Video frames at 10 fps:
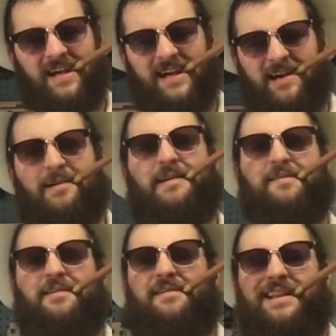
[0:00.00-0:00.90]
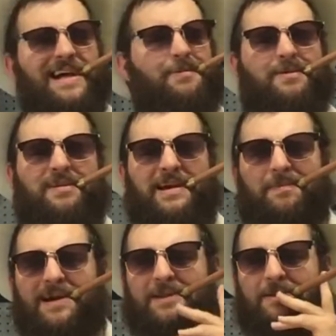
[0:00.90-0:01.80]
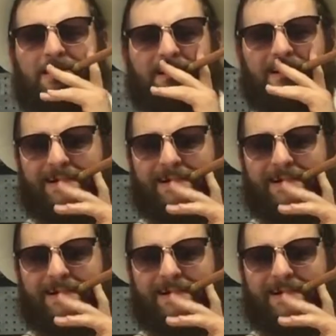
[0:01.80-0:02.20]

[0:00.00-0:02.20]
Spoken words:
However dapper that might look.